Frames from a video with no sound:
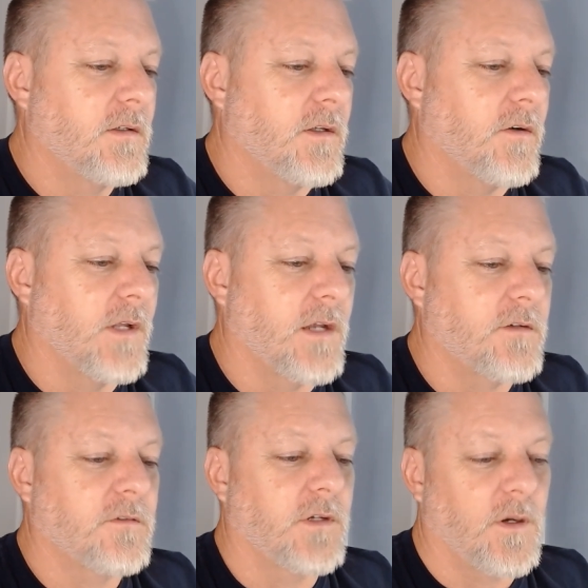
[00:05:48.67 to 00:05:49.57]

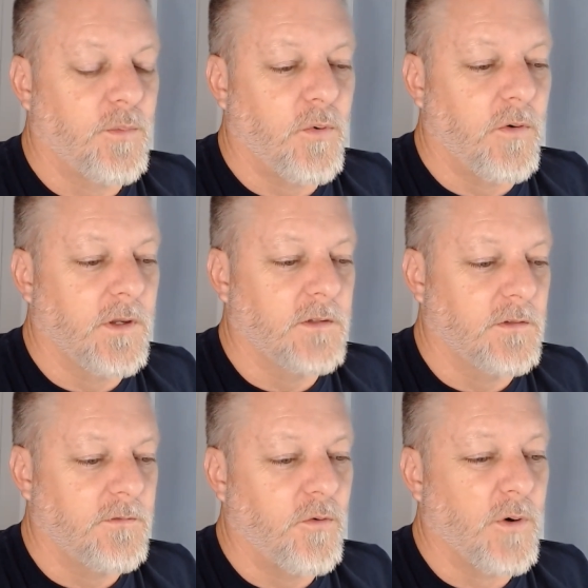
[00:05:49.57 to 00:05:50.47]
International Airport is
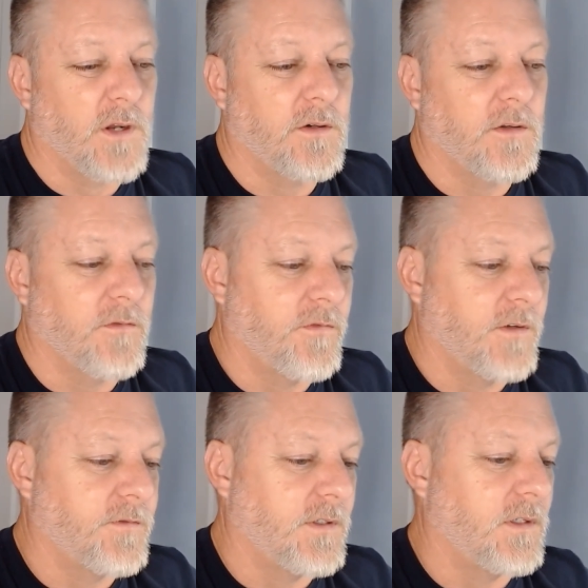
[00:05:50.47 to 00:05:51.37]
at
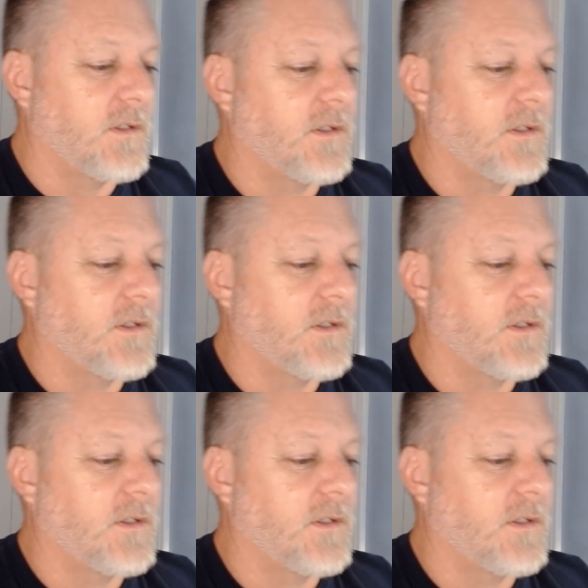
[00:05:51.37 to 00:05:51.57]
450.